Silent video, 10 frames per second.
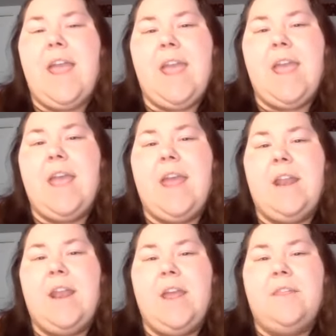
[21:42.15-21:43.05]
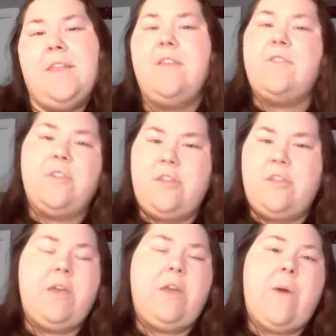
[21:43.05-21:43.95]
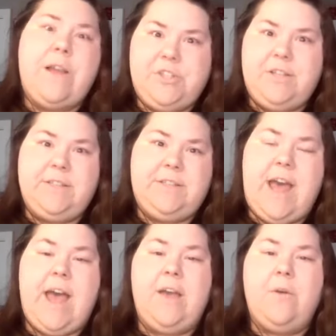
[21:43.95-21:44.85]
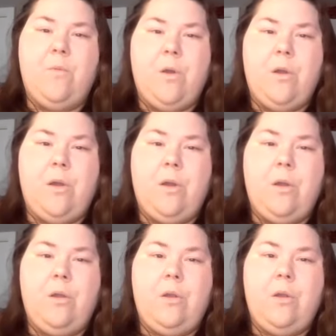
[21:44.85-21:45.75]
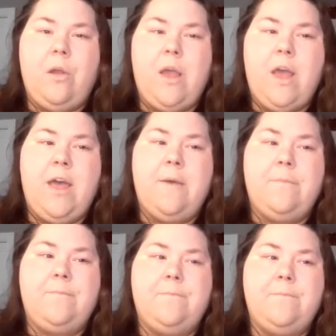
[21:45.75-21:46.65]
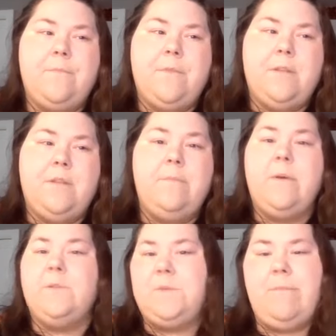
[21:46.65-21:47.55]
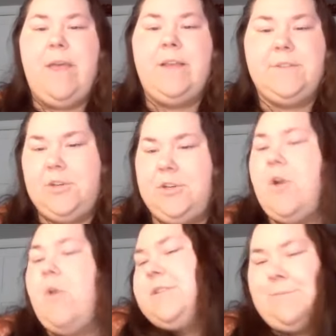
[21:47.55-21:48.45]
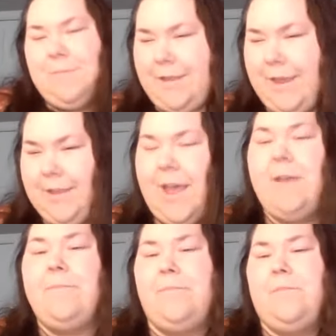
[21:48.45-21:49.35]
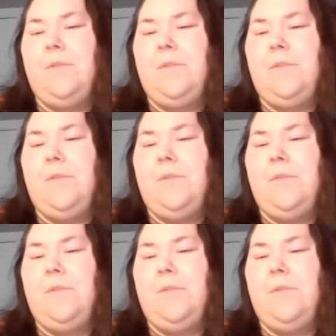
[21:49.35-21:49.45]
And these are the 3 questions that were the most missed or something like that.